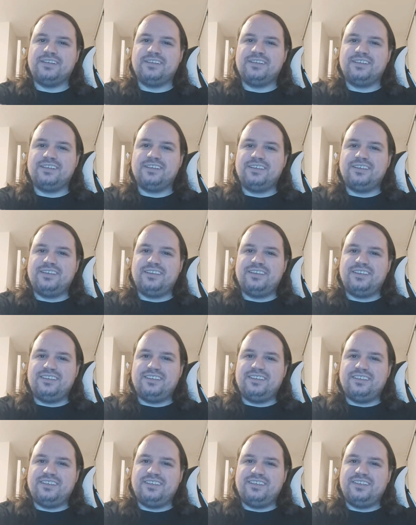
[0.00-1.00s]

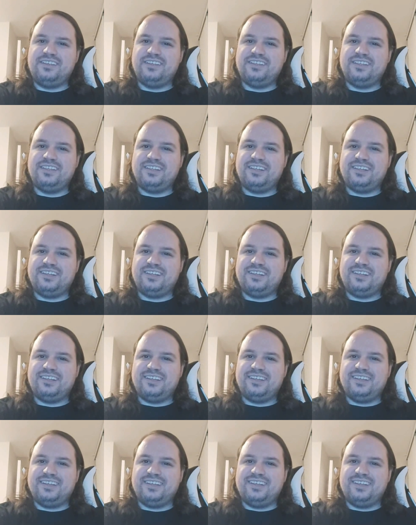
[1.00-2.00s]

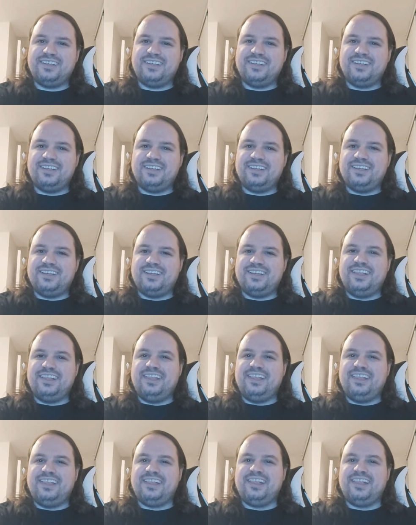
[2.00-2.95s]
Nothing is said.